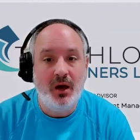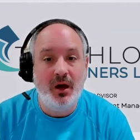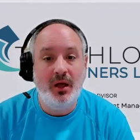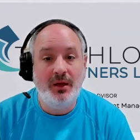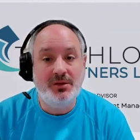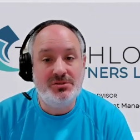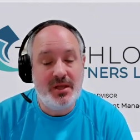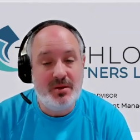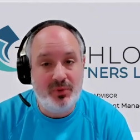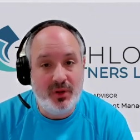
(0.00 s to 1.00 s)
and
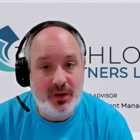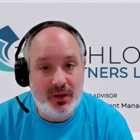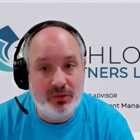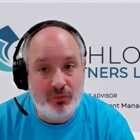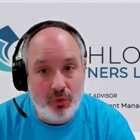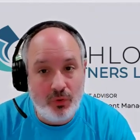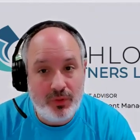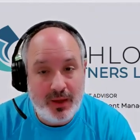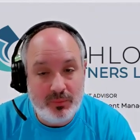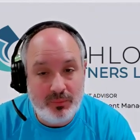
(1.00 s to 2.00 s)
estate planning and the role
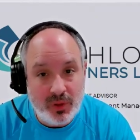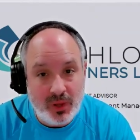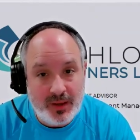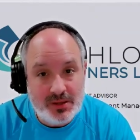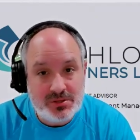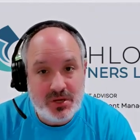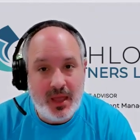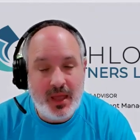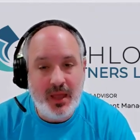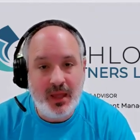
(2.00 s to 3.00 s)
that it plays
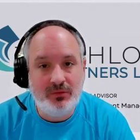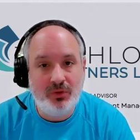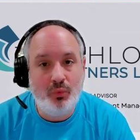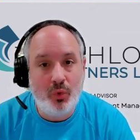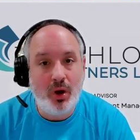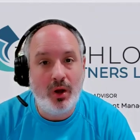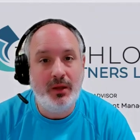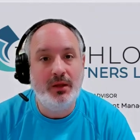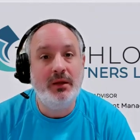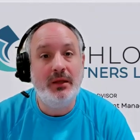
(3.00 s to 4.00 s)
and why
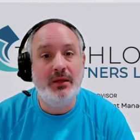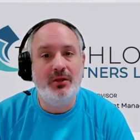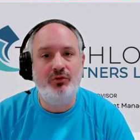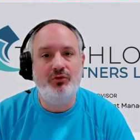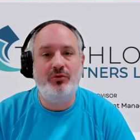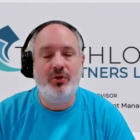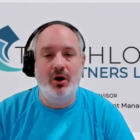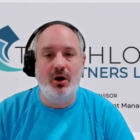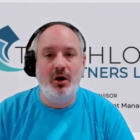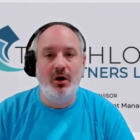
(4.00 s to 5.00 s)
it is
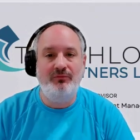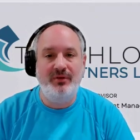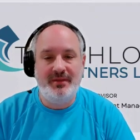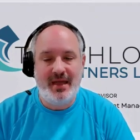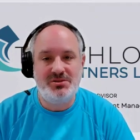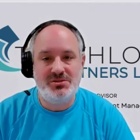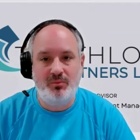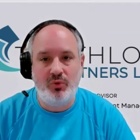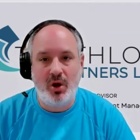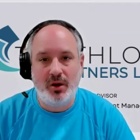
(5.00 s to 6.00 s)
a
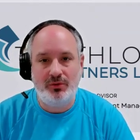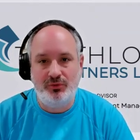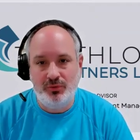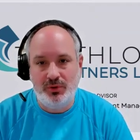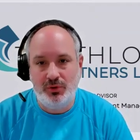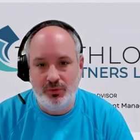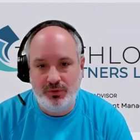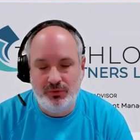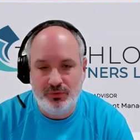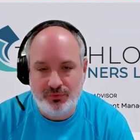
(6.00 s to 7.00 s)
fantastic product to
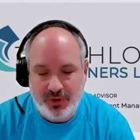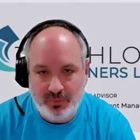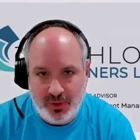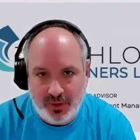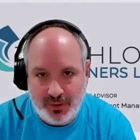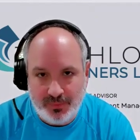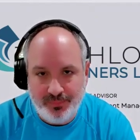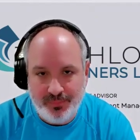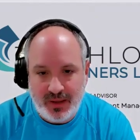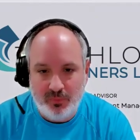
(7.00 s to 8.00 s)
include in your estate planning.
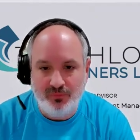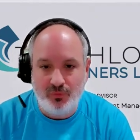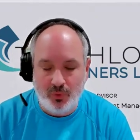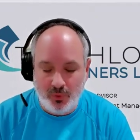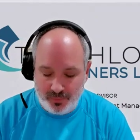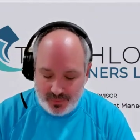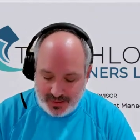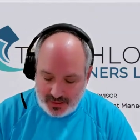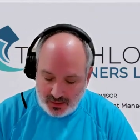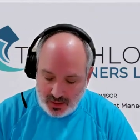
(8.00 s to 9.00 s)
Now, before we
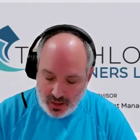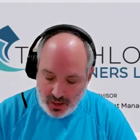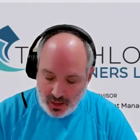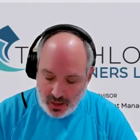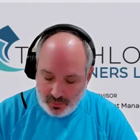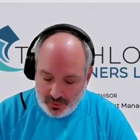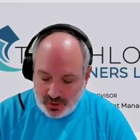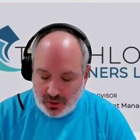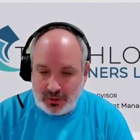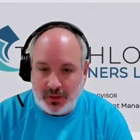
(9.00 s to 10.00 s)
begin, I would
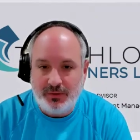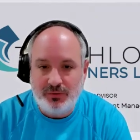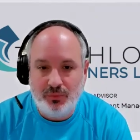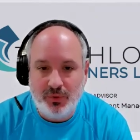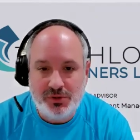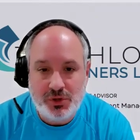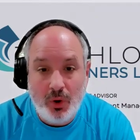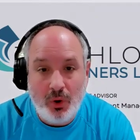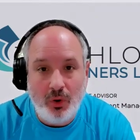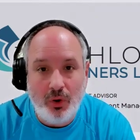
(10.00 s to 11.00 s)
like to wish
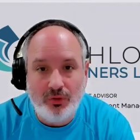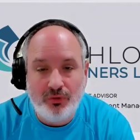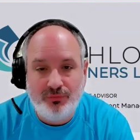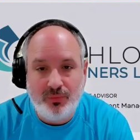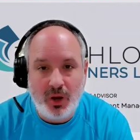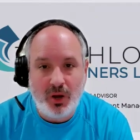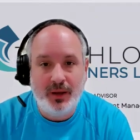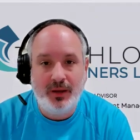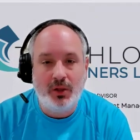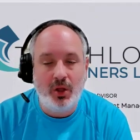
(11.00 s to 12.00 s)
all of
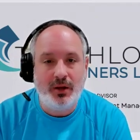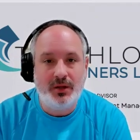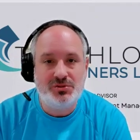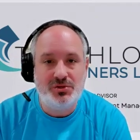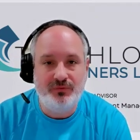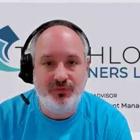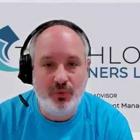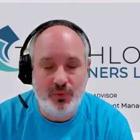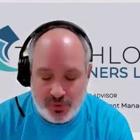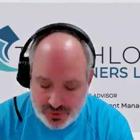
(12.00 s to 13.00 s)
my clients and
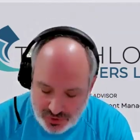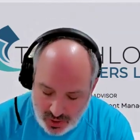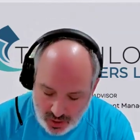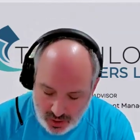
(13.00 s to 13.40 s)
viewers